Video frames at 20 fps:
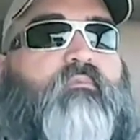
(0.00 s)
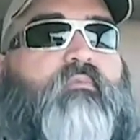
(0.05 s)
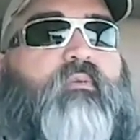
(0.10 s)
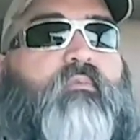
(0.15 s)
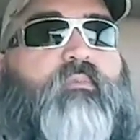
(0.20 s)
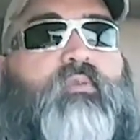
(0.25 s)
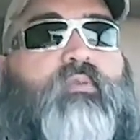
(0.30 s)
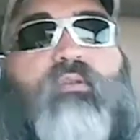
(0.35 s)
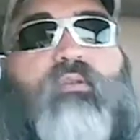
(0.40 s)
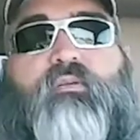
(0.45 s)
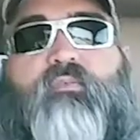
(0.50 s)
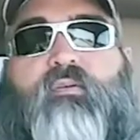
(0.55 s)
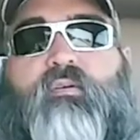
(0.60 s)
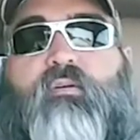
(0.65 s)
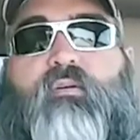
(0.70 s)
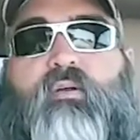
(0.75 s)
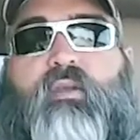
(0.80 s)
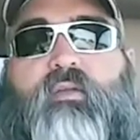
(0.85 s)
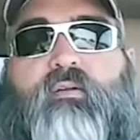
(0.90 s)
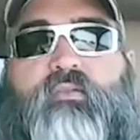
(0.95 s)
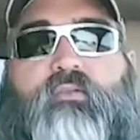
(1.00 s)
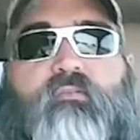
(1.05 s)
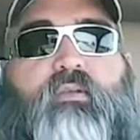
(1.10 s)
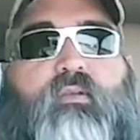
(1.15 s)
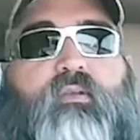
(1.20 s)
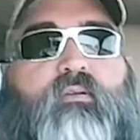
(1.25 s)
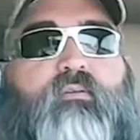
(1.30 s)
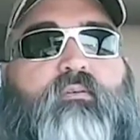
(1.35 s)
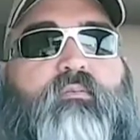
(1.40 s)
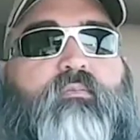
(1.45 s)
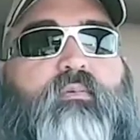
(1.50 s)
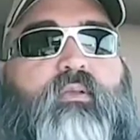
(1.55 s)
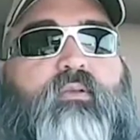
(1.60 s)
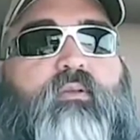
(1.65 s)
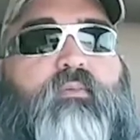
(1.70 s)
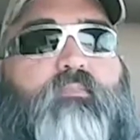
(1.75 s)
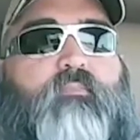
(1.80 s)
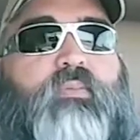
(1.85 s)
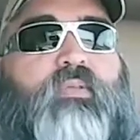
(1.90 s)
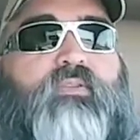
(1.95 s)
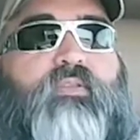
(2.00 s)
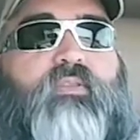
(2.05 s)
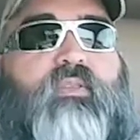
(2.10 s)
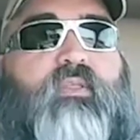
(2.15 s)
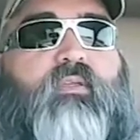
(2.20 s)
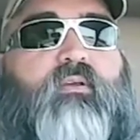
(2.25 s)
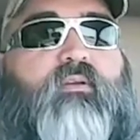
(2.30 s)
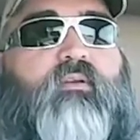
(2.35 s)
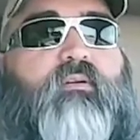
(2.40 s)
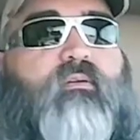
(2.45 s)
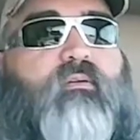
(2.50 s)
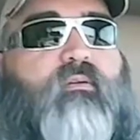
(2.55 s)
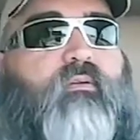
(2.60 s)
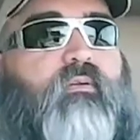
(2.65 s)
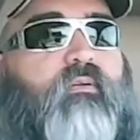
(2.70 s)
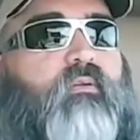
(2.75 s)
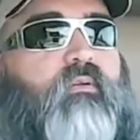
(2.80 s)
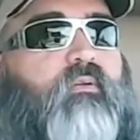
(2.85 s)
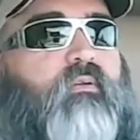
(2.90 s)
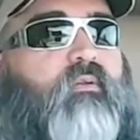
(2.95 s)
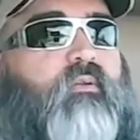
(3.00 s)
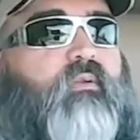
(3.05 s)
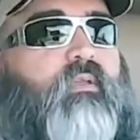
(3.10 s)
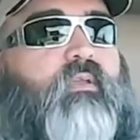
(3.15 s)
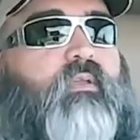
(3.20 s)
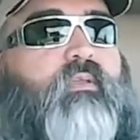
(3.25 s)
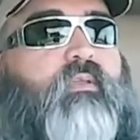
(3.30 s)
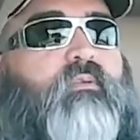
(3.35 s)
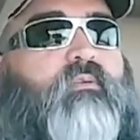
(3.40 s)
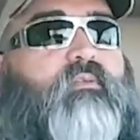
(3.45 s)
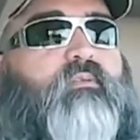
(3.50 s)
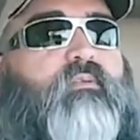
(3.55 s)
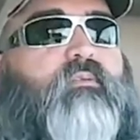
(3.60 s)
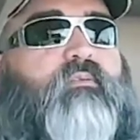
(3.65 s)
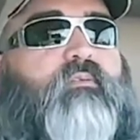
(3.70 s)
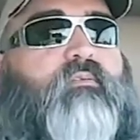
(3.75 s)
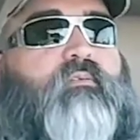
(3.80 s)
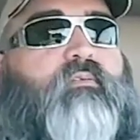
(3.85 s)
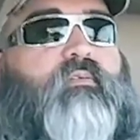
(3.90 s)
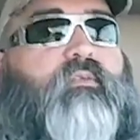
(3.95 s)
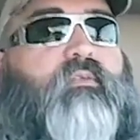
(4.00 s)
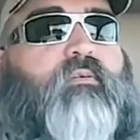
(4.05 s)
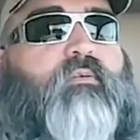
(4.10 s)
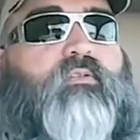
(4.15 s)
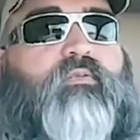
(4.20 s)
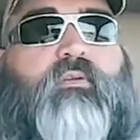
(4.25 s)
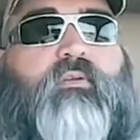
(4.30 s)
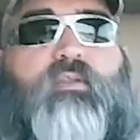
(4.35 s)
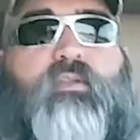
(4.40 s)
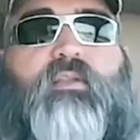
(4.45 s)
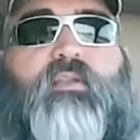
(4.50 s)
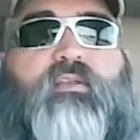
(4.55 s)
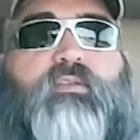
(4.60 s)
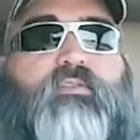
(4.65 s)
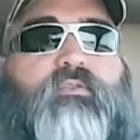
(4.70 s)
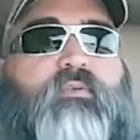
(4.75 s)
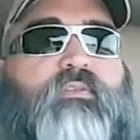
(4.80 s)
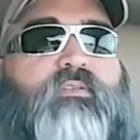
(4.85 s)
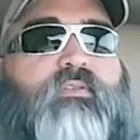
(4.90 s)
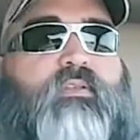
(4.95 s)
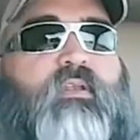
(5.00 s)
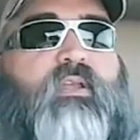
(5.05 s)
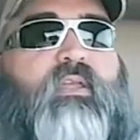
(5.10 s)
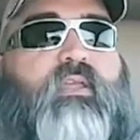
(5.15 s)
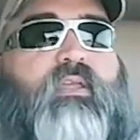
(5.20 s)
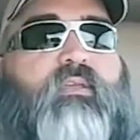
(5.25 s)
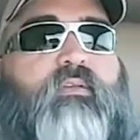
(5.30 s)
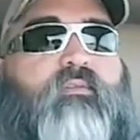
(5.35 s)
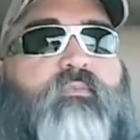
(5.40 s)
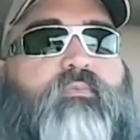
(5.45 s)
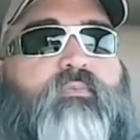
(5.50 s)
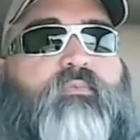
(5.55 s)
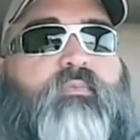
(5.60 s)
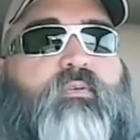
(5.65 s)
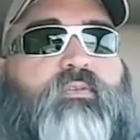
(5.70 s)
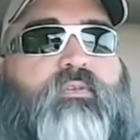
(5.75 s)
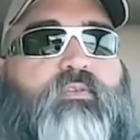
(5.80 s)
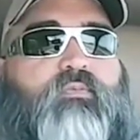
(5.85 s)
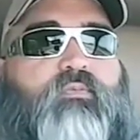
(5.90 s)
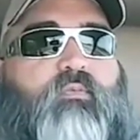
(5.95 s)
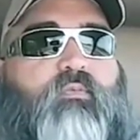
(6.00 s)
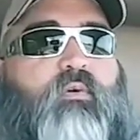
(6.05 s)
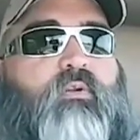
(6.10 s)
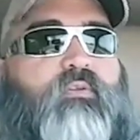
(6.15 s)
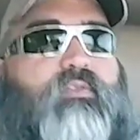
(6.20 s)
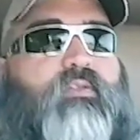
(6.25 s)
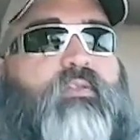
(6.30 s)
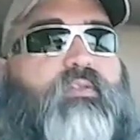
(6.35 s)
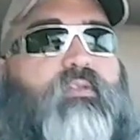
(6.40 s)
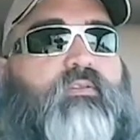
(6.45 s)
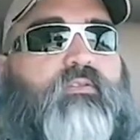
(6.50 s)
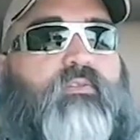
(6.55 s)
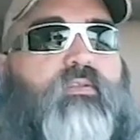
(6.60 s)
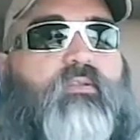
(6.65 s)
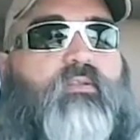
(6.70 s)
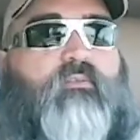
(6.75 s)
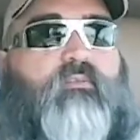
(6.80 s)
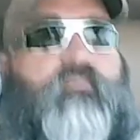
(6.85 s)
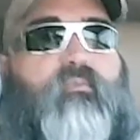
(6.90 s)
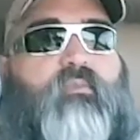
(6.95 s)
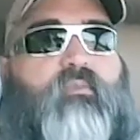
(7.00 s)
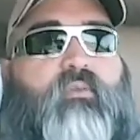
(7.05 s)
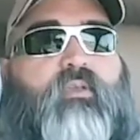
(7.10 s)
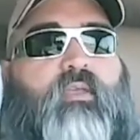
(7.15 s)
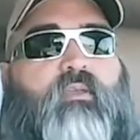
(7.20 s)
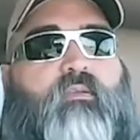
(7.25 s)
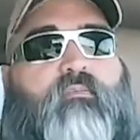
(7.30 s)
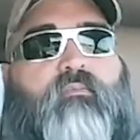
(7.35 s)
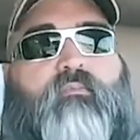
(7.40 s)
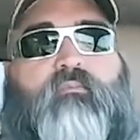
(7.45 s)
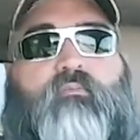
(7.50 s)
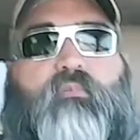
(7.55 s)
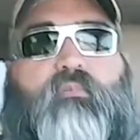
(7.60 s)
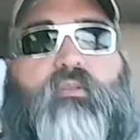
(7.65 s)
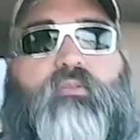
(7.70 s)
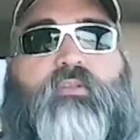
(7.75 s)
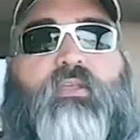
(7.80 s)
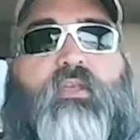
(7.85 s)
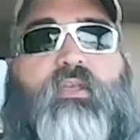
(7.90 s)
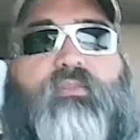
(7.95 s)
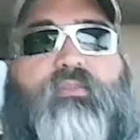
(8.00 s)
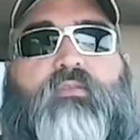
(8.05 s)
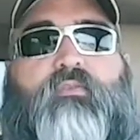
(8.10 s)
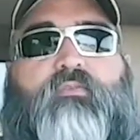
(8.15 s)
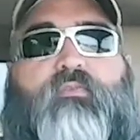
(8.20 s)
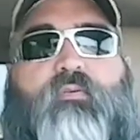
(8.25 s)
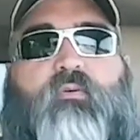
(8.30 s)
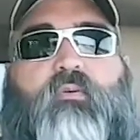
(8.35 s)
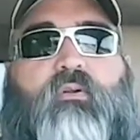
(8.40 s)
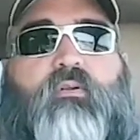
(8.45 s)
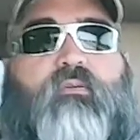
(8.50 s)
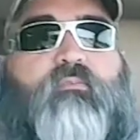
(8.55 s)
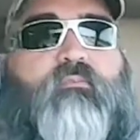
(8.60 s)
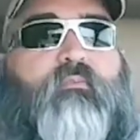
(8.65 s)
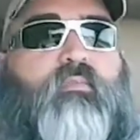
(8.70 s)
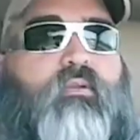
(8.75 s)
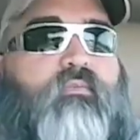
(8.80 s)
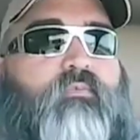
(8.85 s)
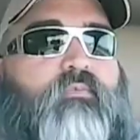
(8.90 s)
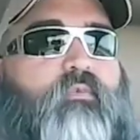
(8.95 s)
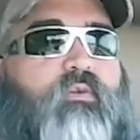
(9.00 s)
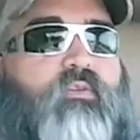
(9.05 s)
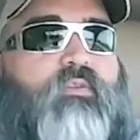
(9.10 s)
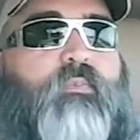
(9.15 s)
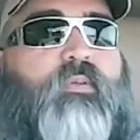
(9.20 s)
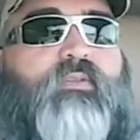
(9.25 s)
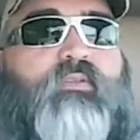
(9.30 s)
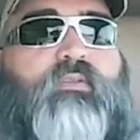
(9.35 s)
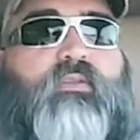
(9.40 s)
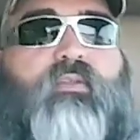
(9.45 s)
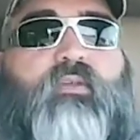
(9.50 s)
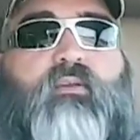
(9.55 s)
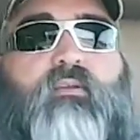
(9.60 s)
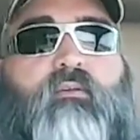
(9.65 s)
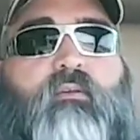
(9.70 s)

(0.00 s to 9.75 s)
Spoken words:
you never know how busy they are. And you know, it's one of the luxuries that I have with this warranty is that, okay, I'll take it to the Ford, but if Ford's busy there,